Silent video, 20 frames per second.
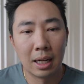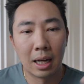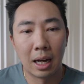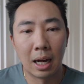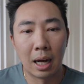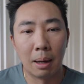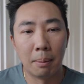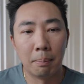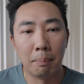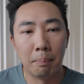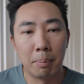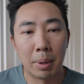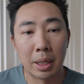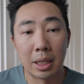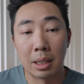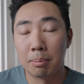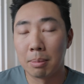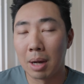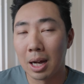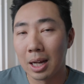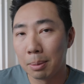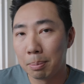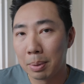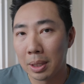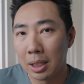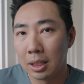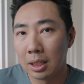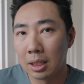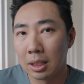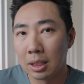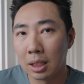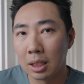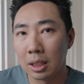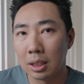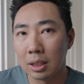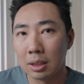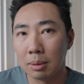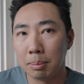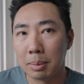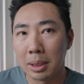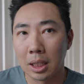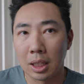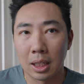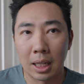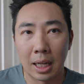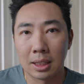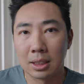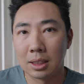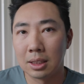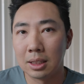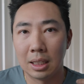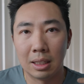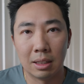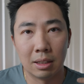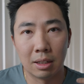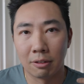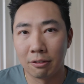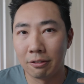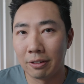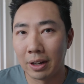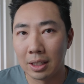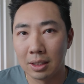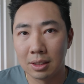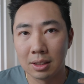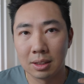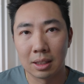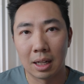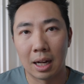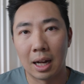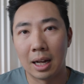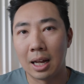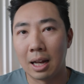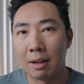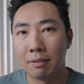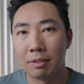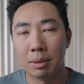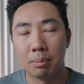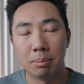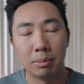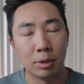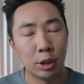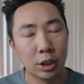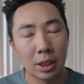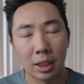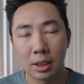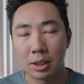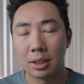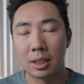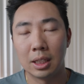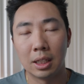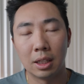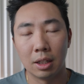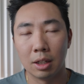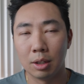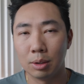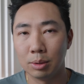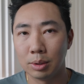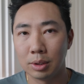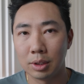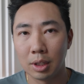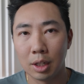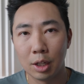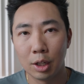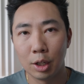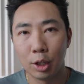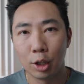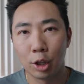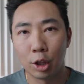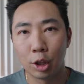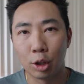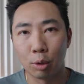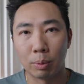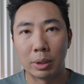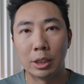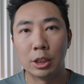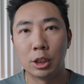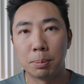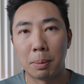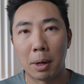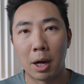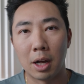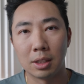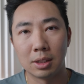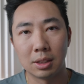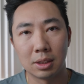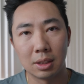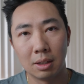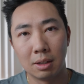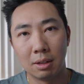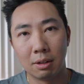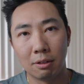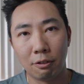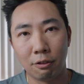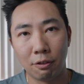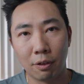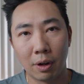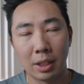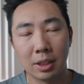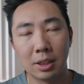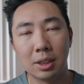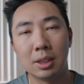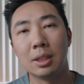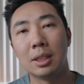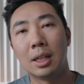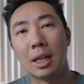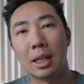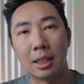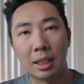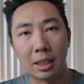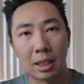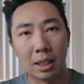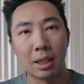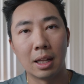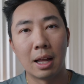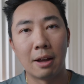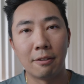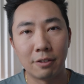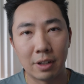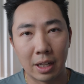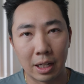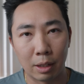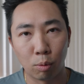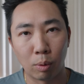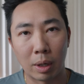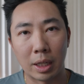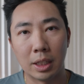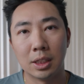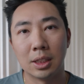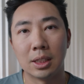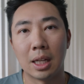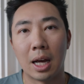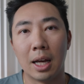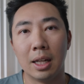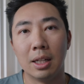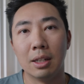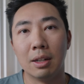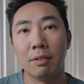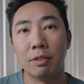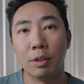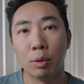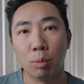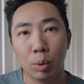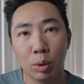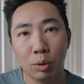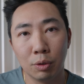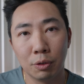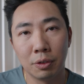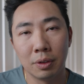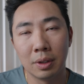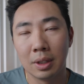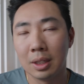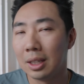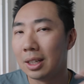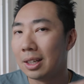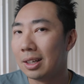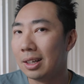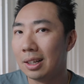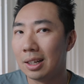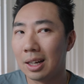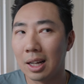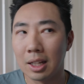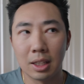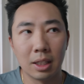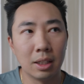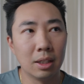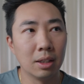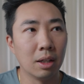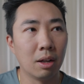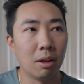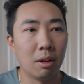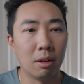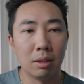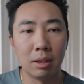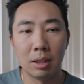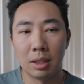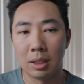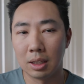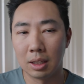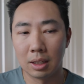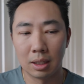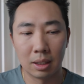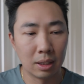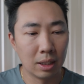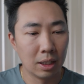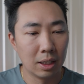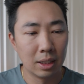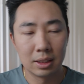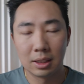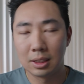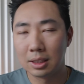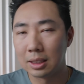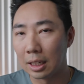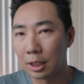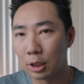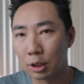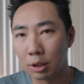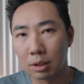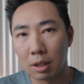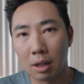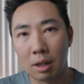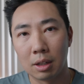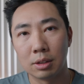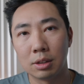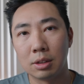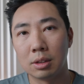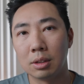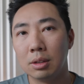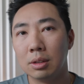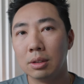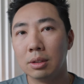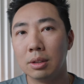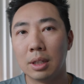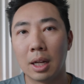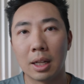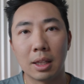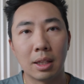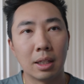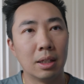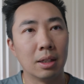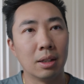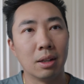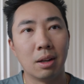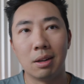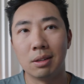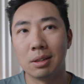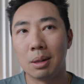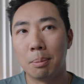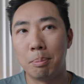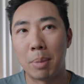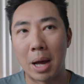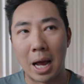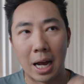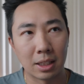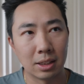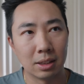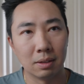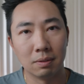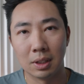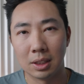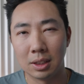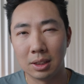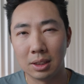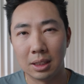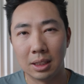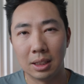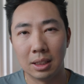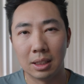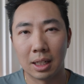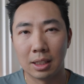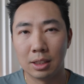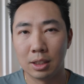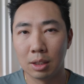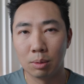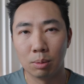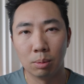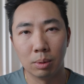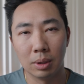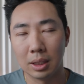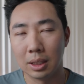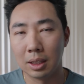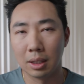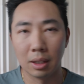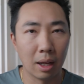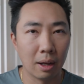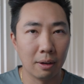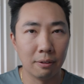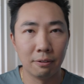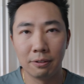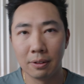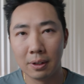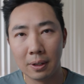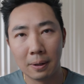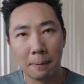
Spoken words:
but in my opinion, a little bit less in your face. I have them just in those 3 spots, front and then the left and right side of the roof. Nothing along the center console, nothing along the backs of the seat. I don't really love